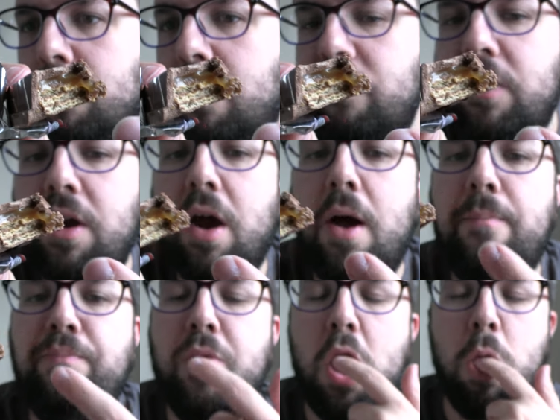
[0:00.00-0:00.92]
to my
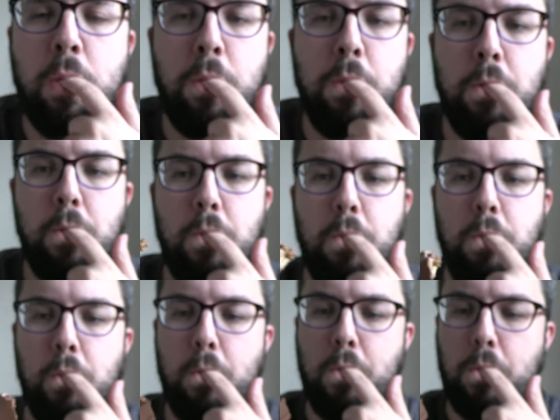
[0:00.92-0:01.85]
finger.
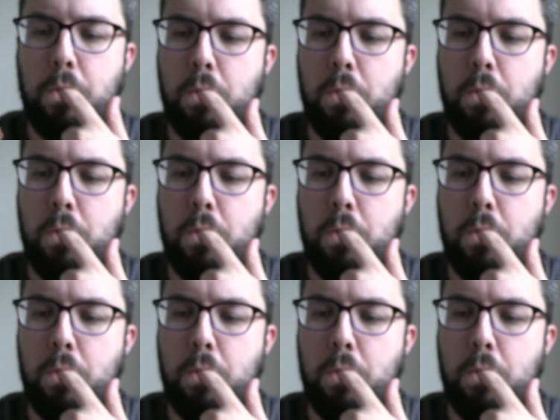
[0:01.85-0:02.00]
Actually,